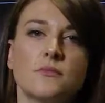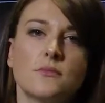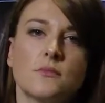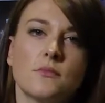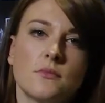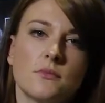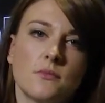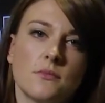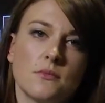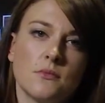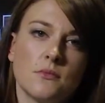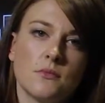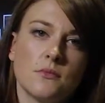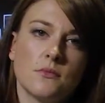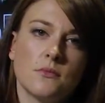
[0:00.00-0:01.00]

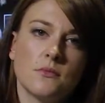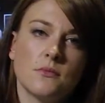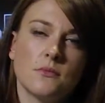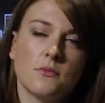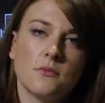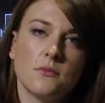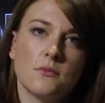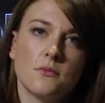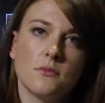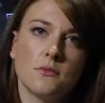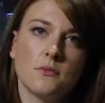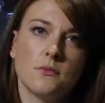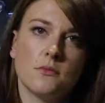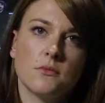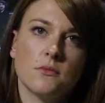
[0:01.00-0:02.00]

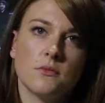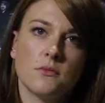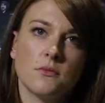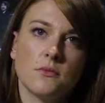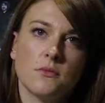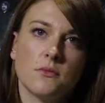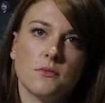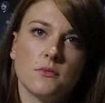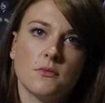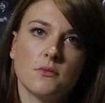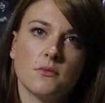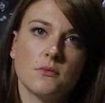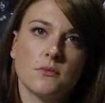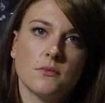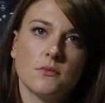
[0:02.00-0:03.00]

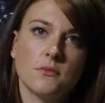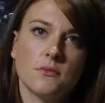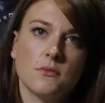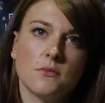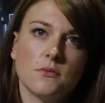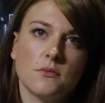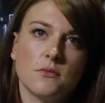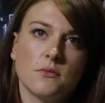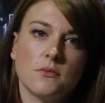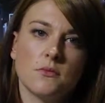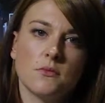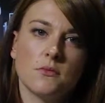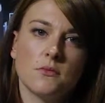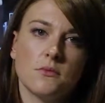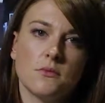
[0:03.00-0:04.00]

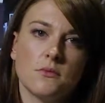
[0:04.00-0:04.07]
The person shown says nothing.